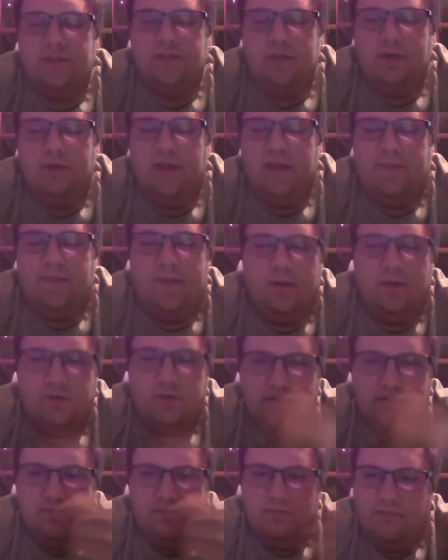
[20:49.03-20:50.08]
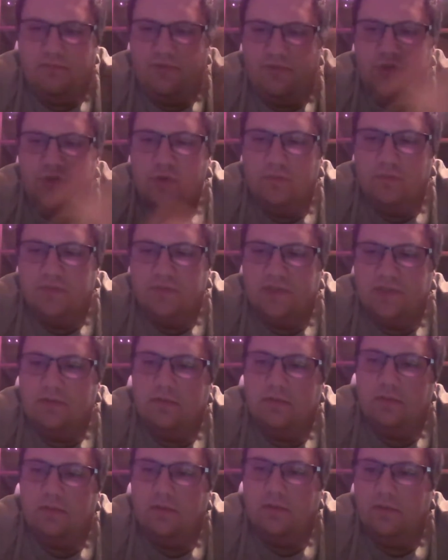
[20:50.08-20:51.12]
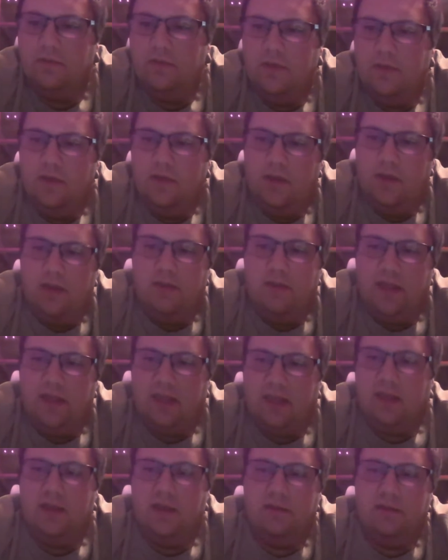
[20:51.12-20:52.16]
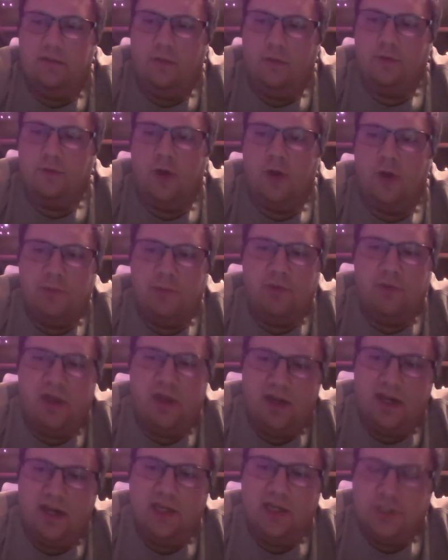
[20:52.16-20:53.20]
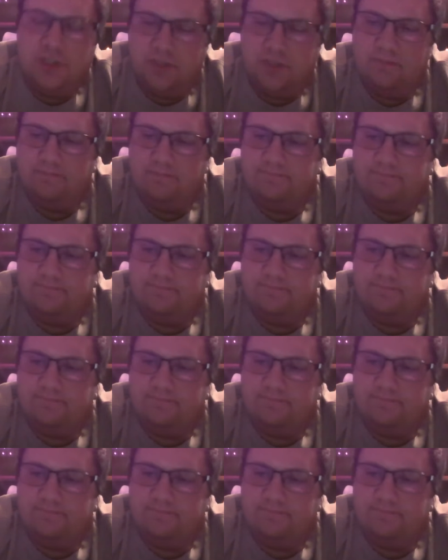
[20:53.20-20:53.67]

You don't get those fumes like a old carbureted engine.